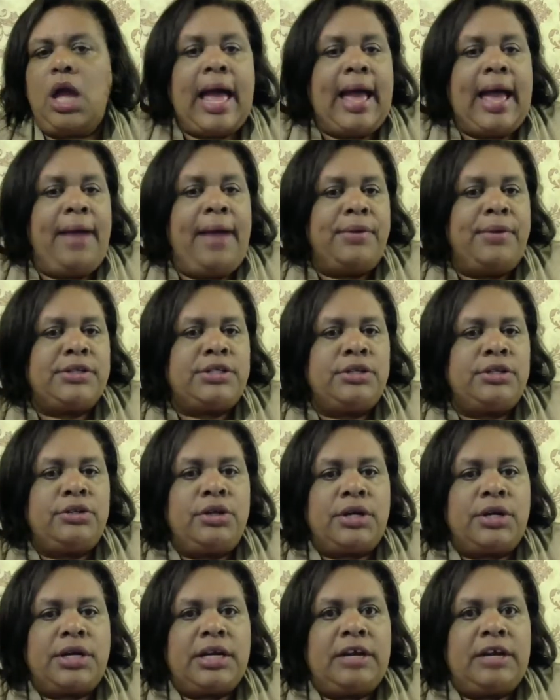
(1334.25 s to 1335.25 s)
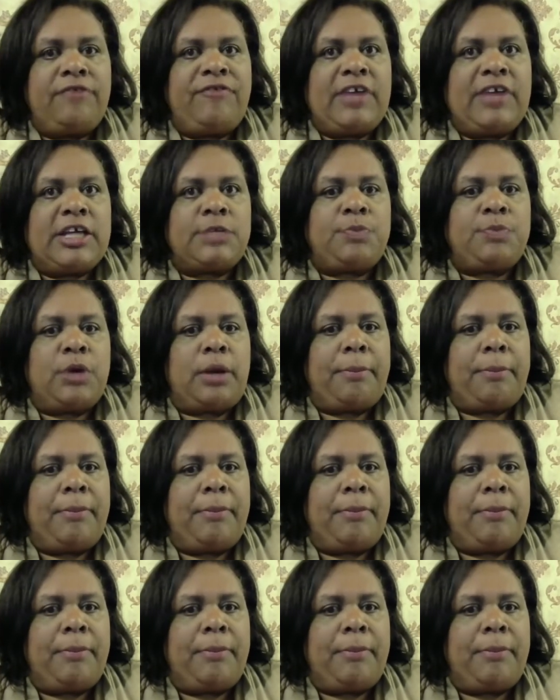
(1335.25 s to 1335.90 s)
I wasn't looking in Facebook